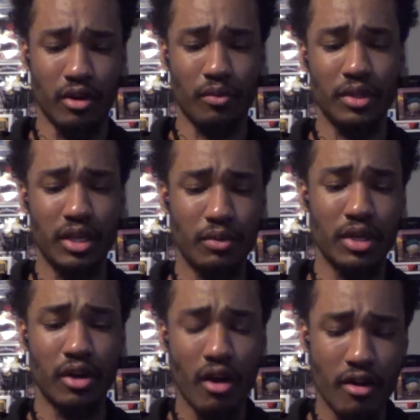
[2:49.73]
Or when they read
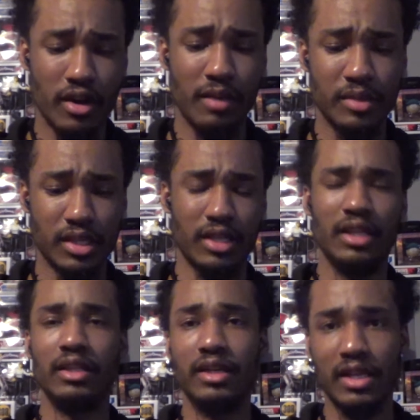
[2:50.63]
a card name, it's like, and they
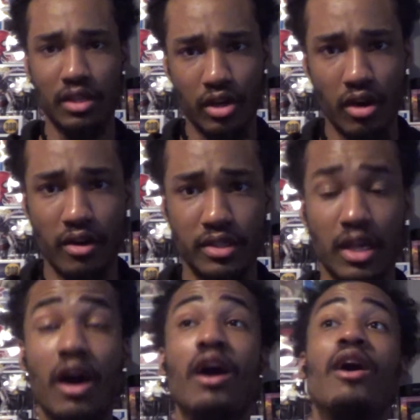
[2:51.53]
look at the card, it's
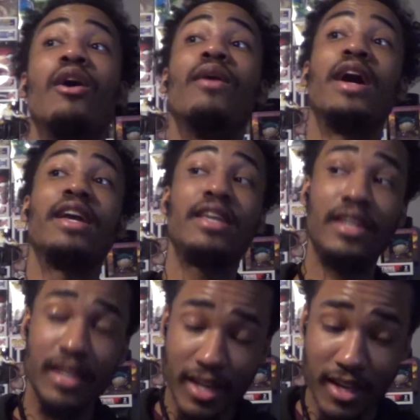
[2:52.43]
like, oh, I
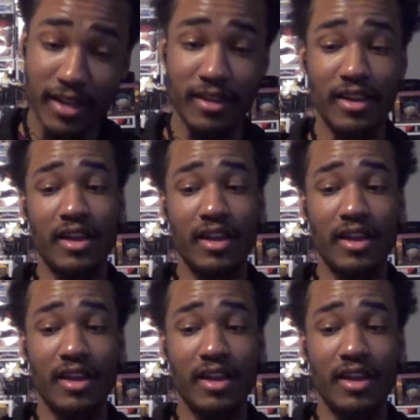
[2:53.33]
get it.